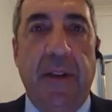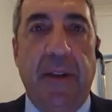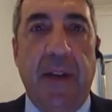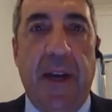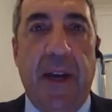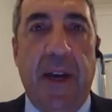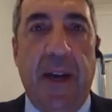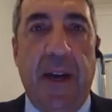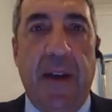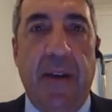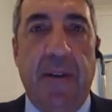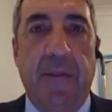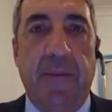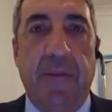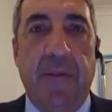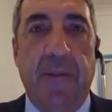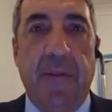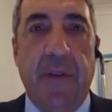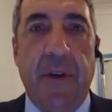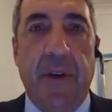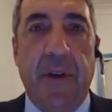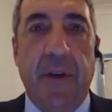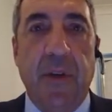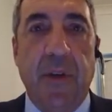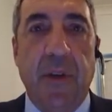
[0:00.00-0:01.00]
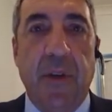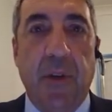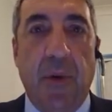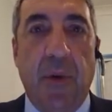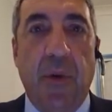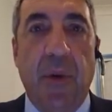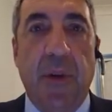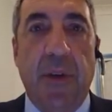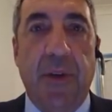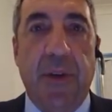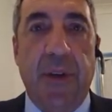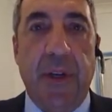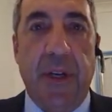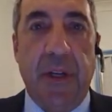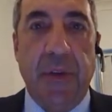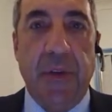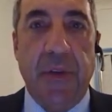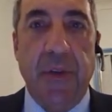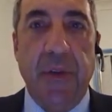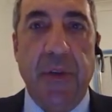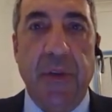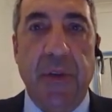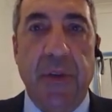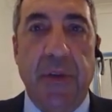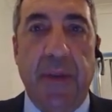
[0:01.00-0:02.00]
to have soil
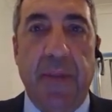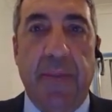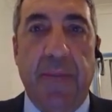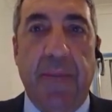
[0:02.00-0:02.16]
testers,